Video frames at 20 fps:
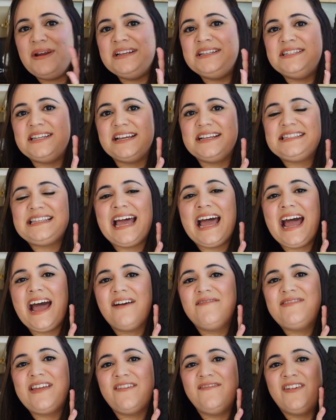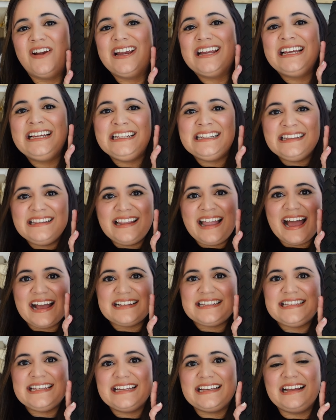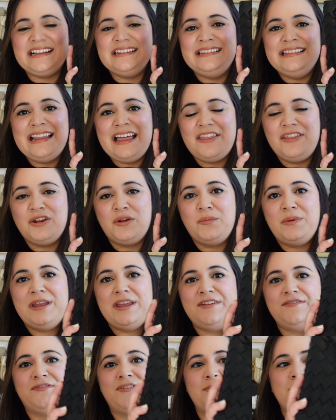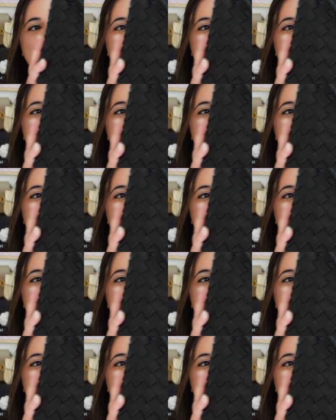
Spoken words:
It does have that very classic leather weave from